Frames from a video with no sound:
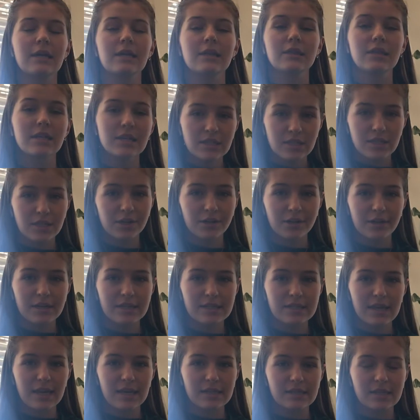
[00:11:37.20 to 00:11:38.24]
This theory
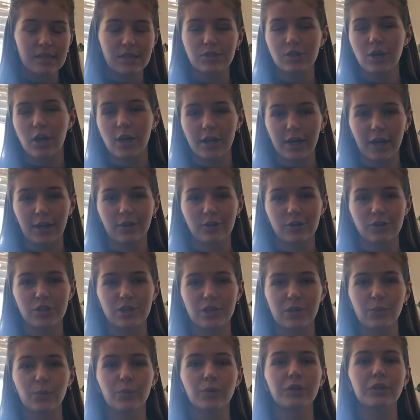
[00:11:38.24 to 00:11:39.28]
says that dark
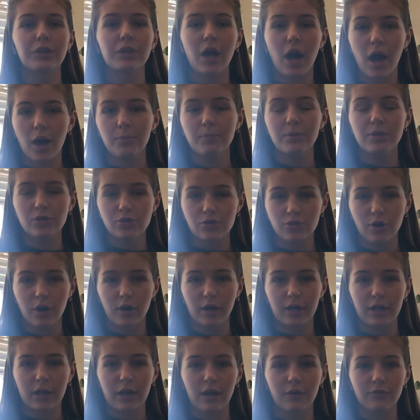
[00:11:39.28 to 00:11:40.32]
energy will not be
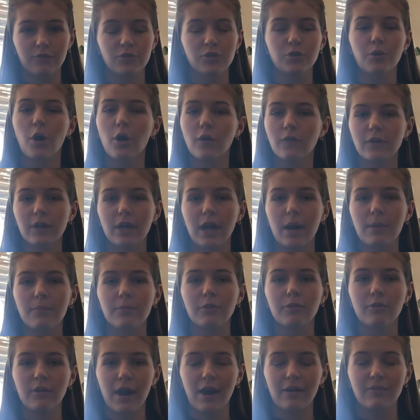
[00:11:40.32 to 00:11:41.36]
strong enough to overcome
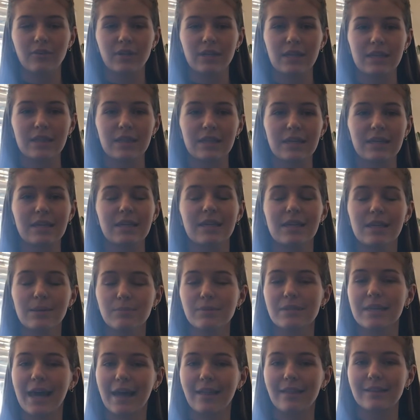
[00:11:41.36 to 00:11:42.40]
the gravity that
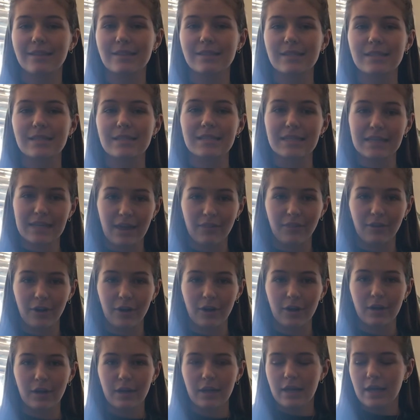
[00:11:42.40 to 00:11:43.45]
keeps galaxies
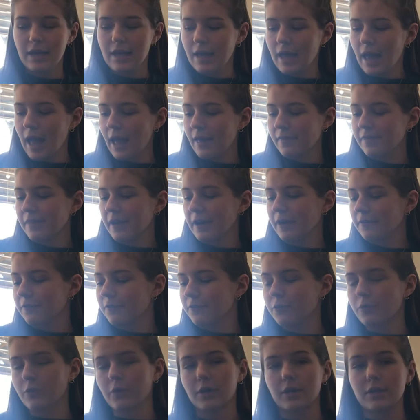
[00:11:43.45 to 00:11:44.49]
together, and
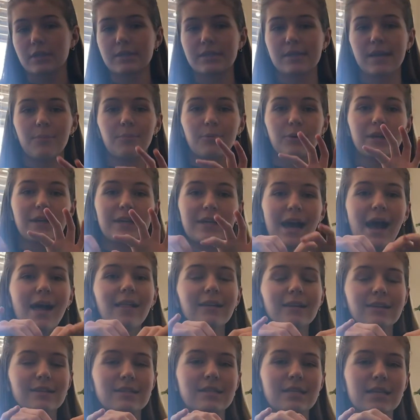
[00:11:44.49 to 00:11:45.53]
therefore separate
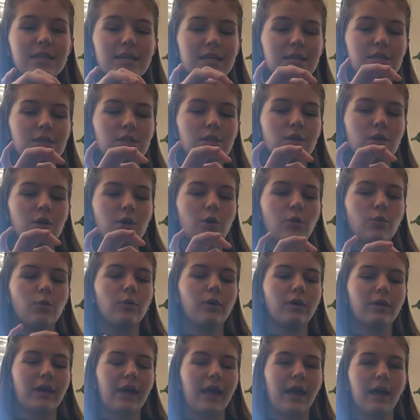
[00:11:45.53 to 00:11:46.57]
galaxies
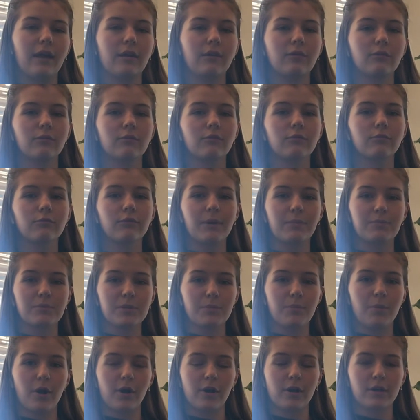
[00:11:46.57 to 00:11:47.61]
will get ripped
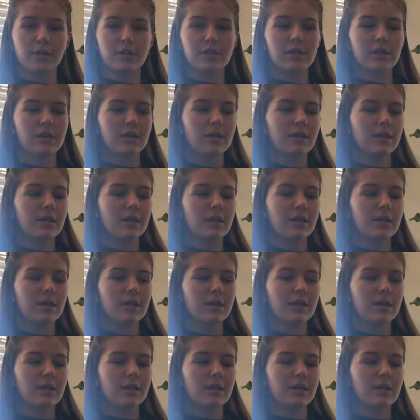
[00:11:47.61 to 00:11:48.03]
apart,